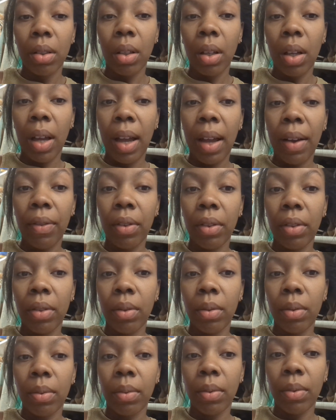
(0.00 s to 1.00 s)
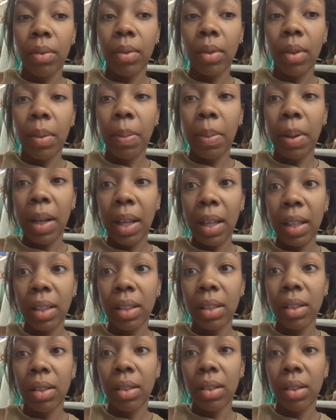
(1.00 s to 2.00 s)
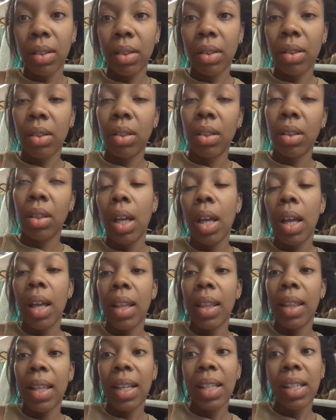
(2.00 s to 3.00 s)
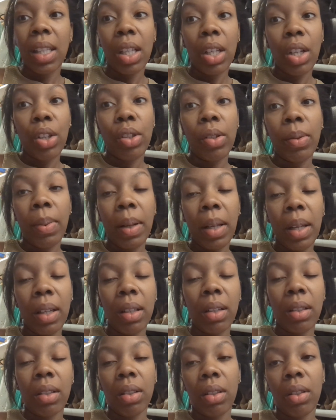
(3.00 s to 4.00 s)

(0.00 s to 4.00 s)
haven't the plans. Things didn't go to plan,